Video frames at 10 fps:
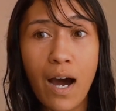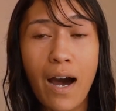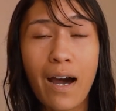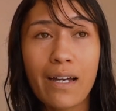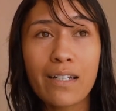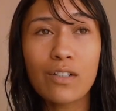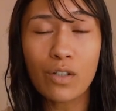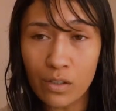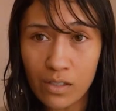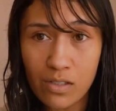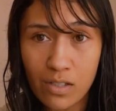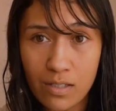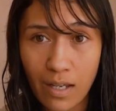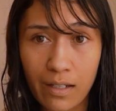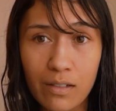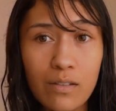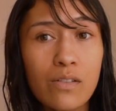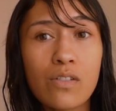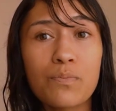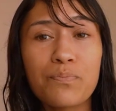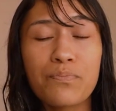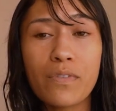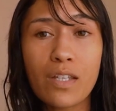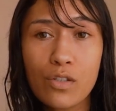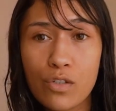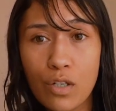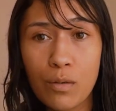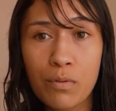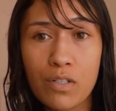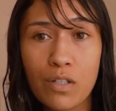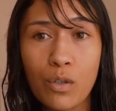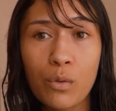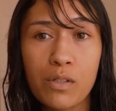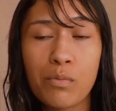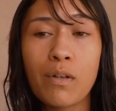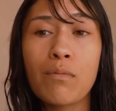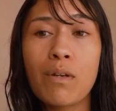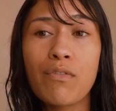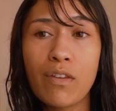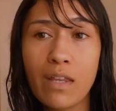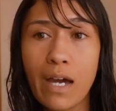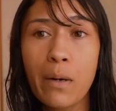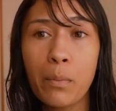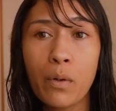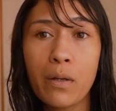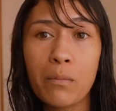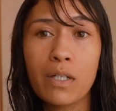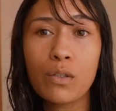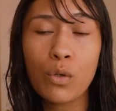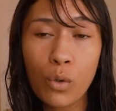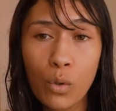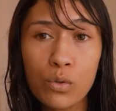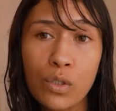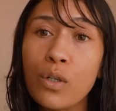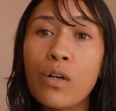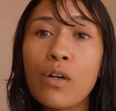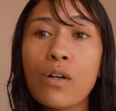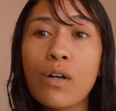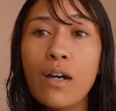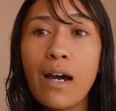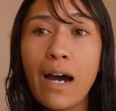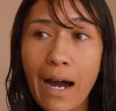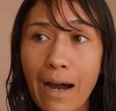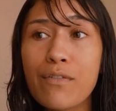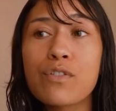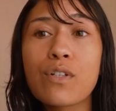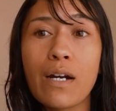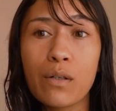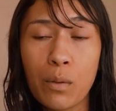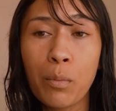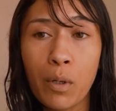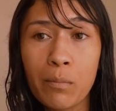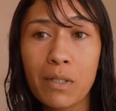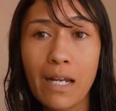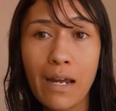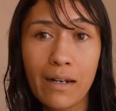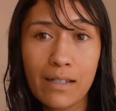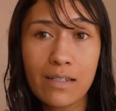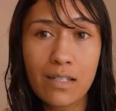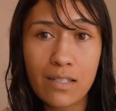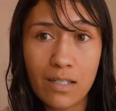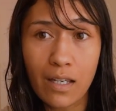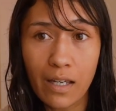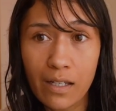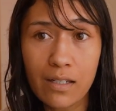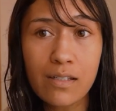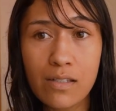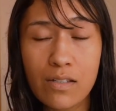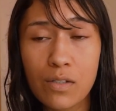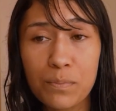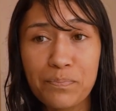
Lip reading: I got the details. The interpreter who was with me for that appointment called her after our appointment at NTT East,